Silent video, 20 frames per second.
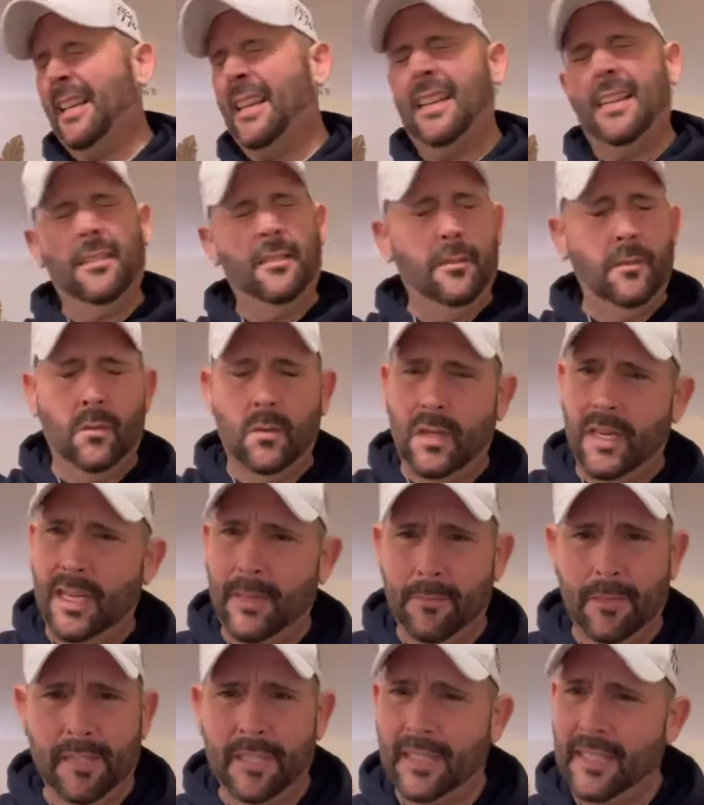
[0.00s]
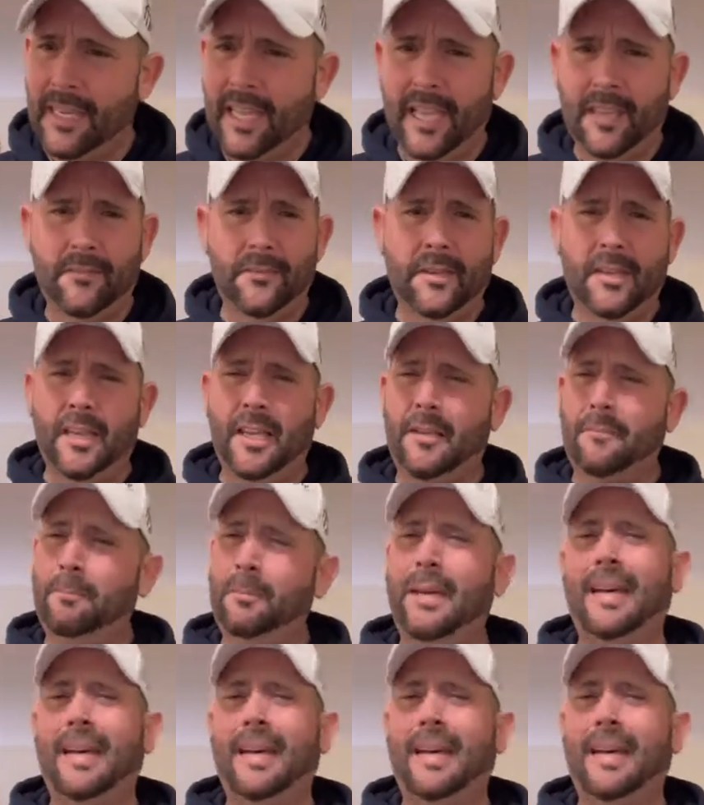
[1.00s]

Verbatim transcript: I don't know why I'm on a knife kick,